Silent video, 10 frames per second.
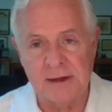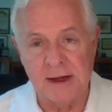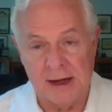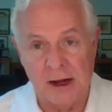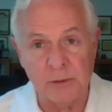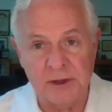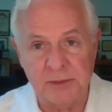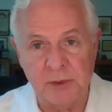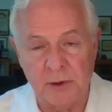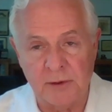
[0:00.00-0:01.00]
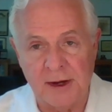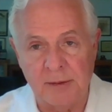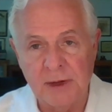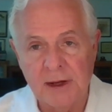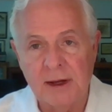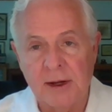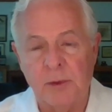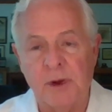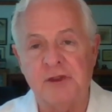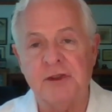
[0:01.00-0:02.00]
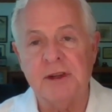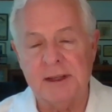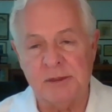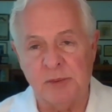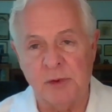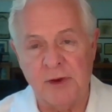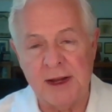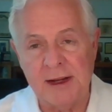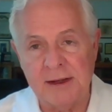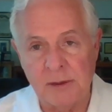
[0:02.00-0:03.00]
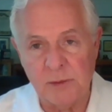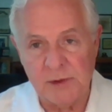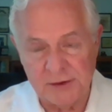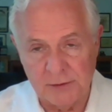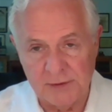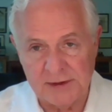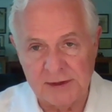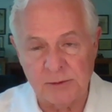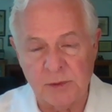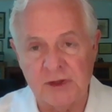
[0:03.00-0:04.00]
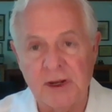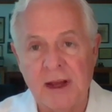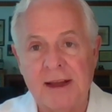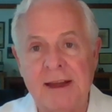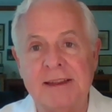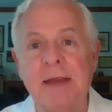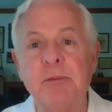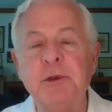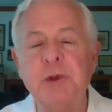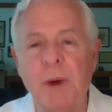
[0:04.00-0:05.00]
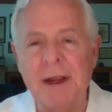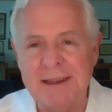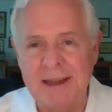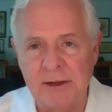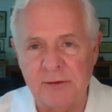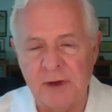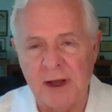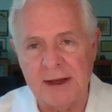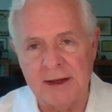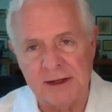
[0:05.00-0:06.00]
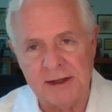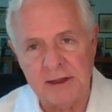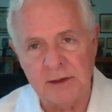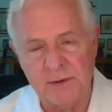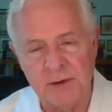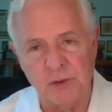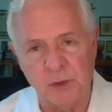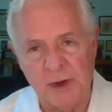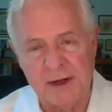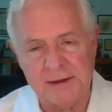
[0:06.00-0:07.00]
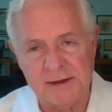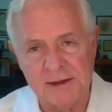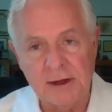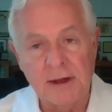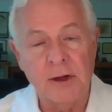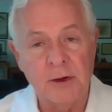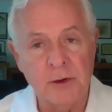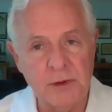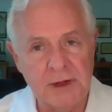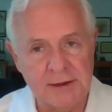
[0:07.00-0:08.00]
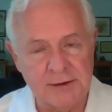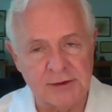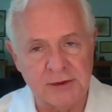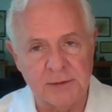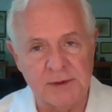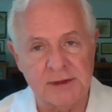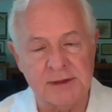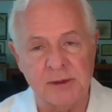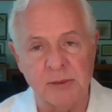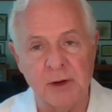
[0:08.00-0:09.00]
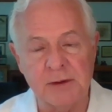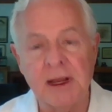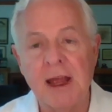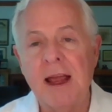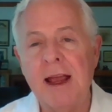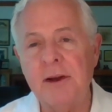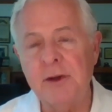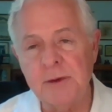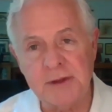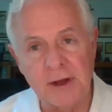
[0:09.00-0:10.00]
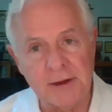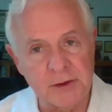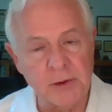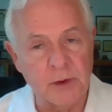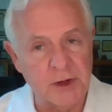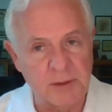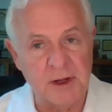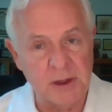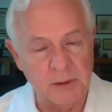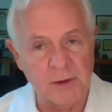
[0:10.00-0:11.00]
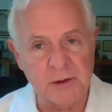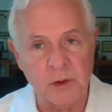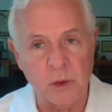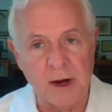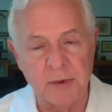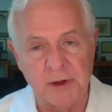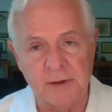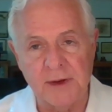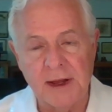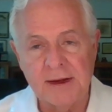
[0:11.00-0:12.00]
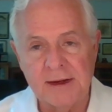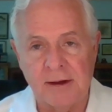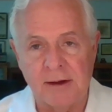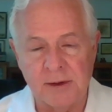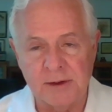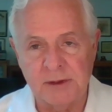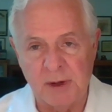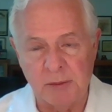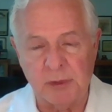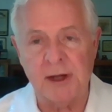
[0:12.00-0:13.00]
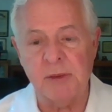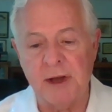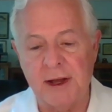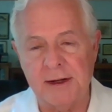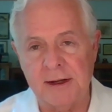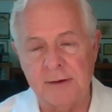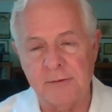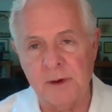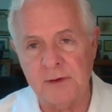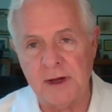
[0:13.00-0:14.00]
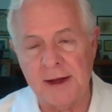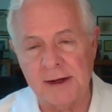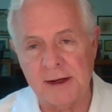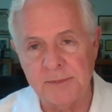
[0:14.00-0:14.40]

an outreach program which is providing them with services, which is able to identify on an individual basis who needs the services the most and who is also going to be the most cooperative. Now, to be blunt about it, if we've got a